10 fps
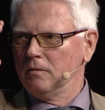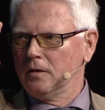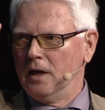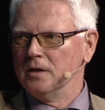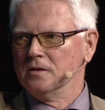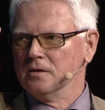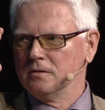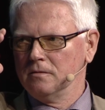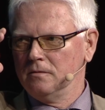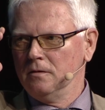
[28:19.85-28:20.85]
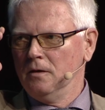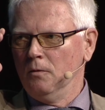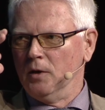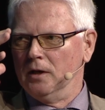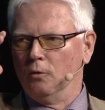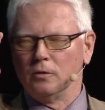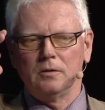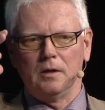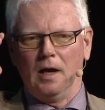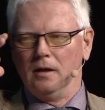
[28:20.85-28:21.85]
cases without
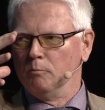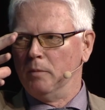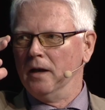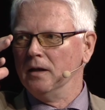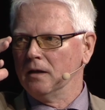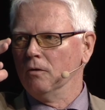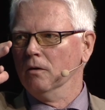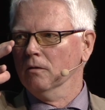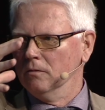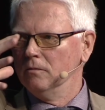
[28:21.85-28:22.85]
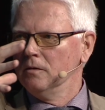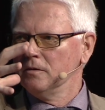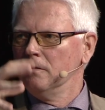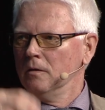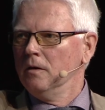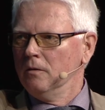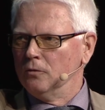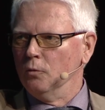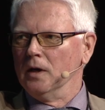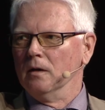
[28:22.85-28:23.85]
getting panic or
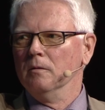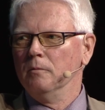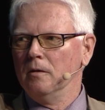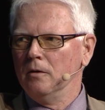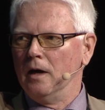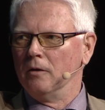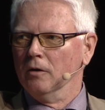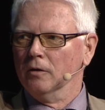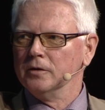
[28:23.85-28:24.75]
doing error.